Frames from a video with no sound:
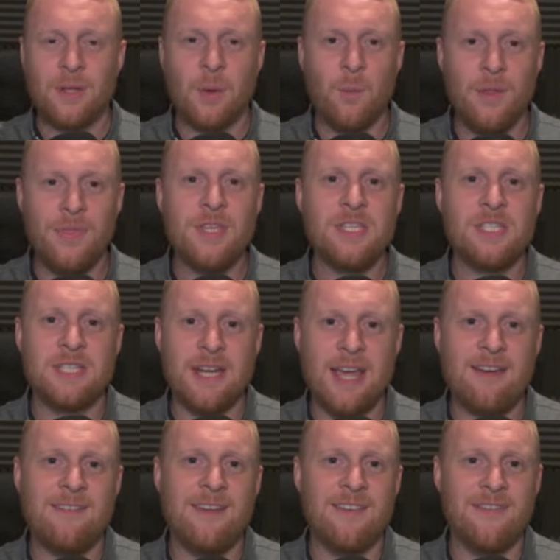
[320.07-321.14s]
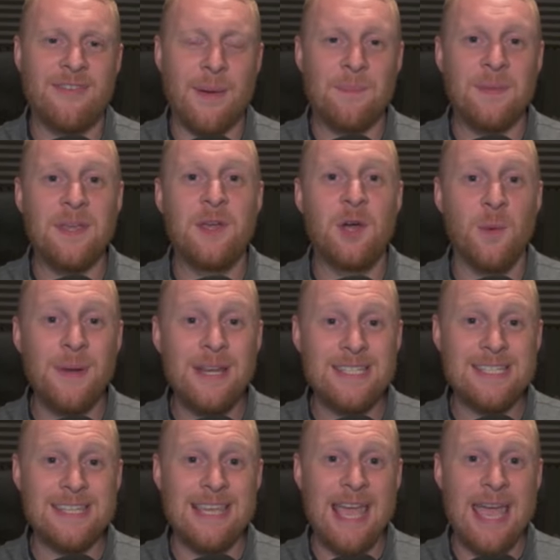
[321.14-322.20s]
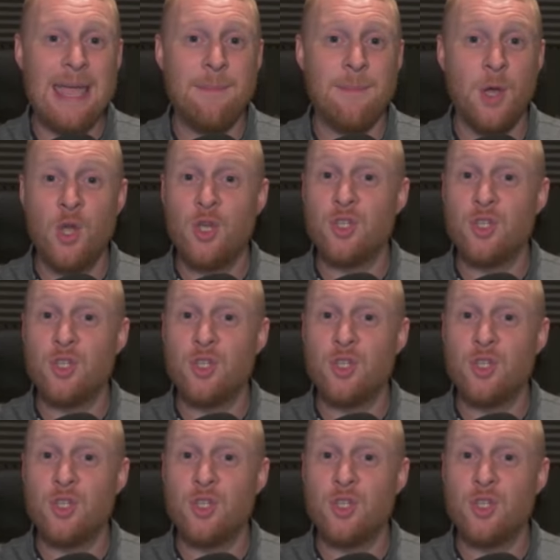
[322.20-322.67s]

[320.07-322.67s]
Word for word: with the Cenarion family coming into the game